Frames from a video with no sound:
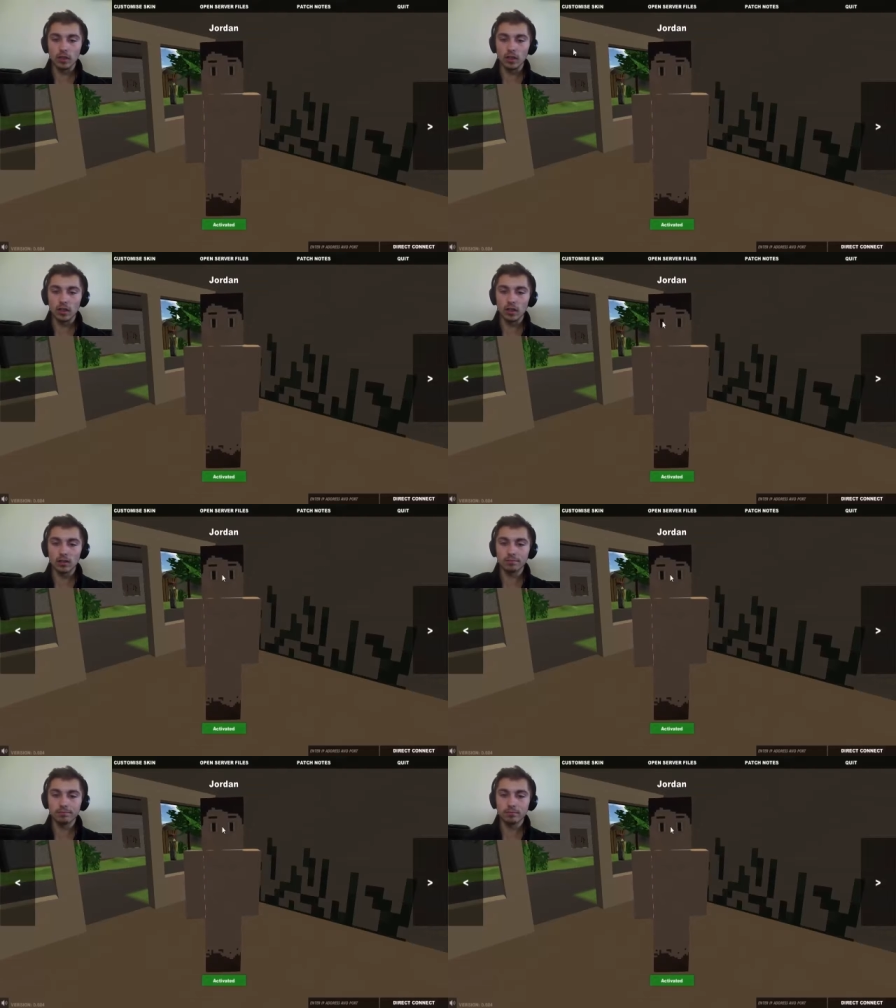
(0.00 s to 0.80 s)
Uh
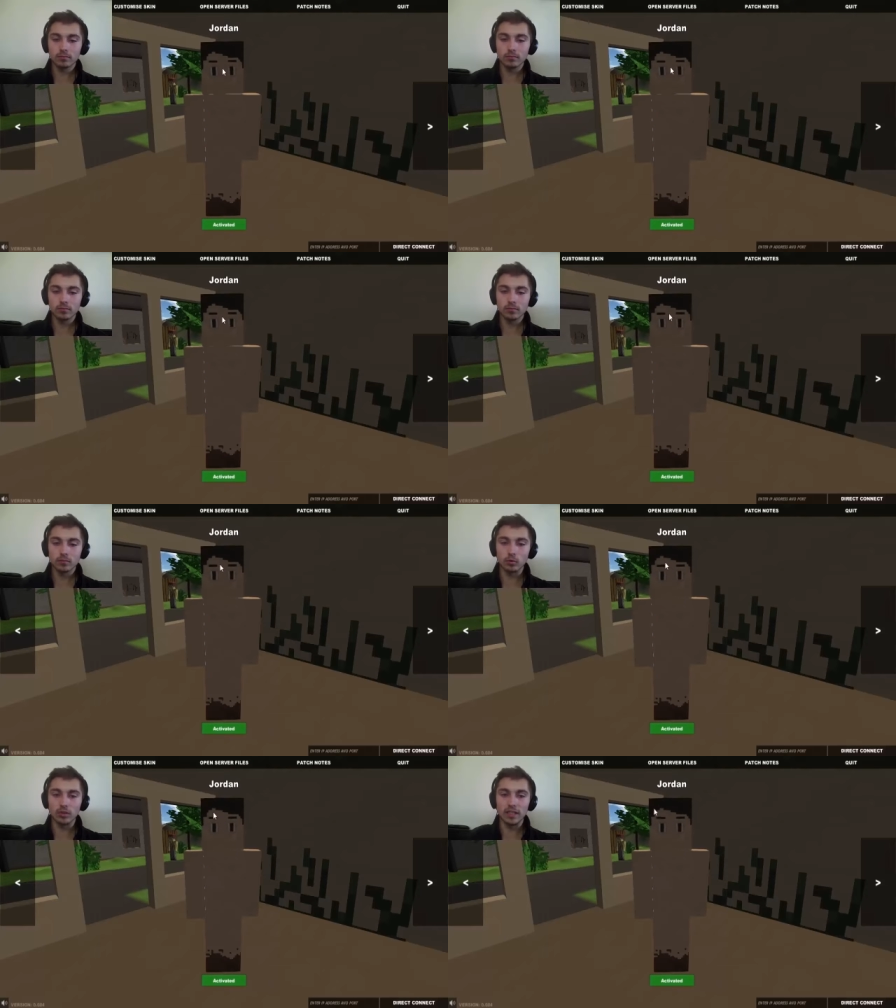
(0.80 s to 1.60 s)

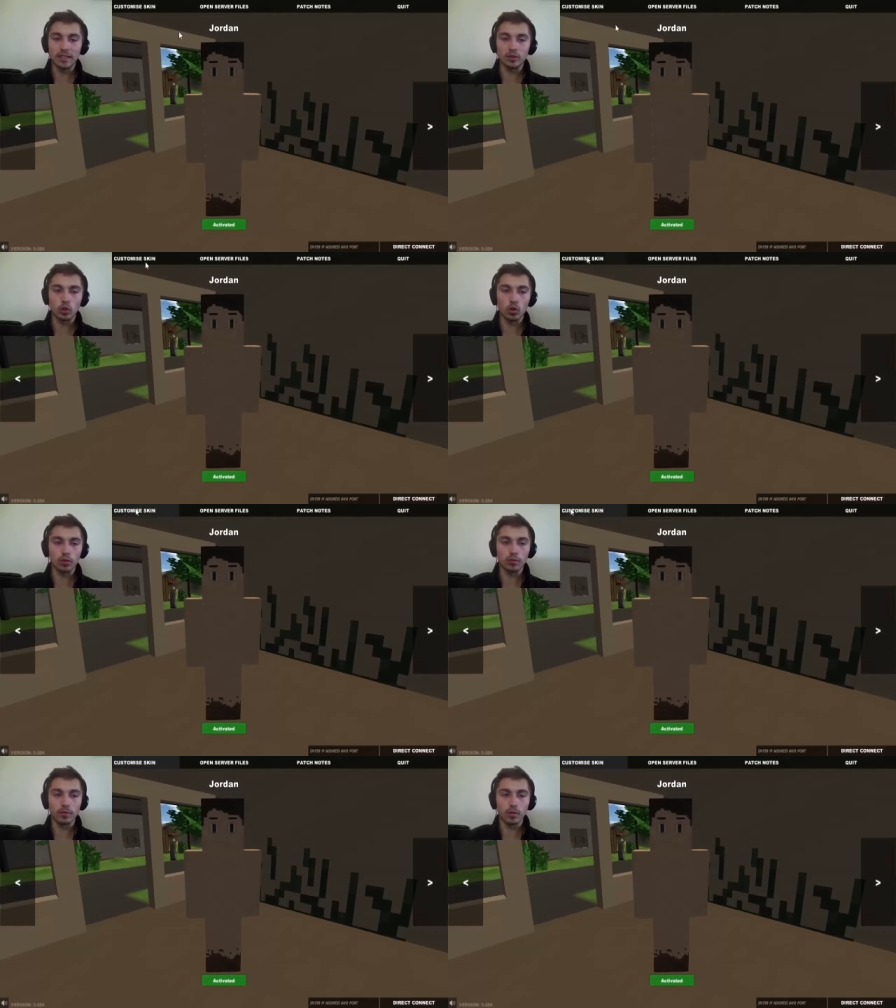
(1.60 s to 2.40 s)
which stays
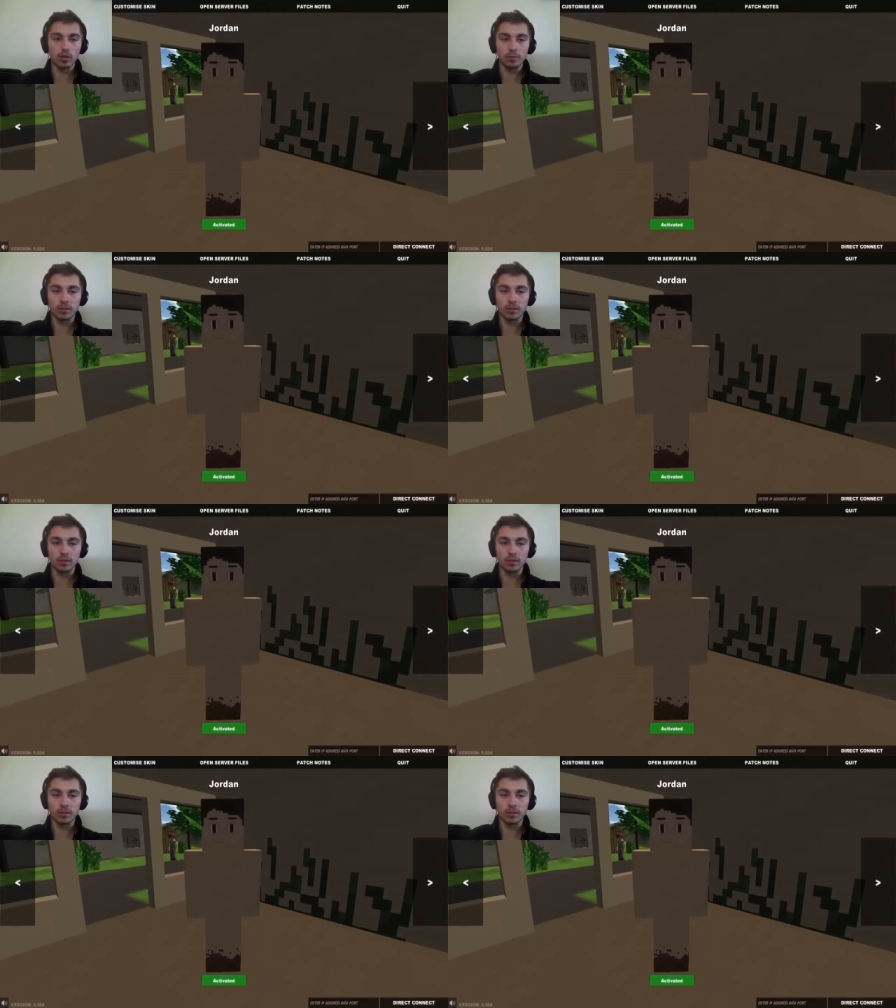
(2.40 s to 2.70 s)
Jordan of course,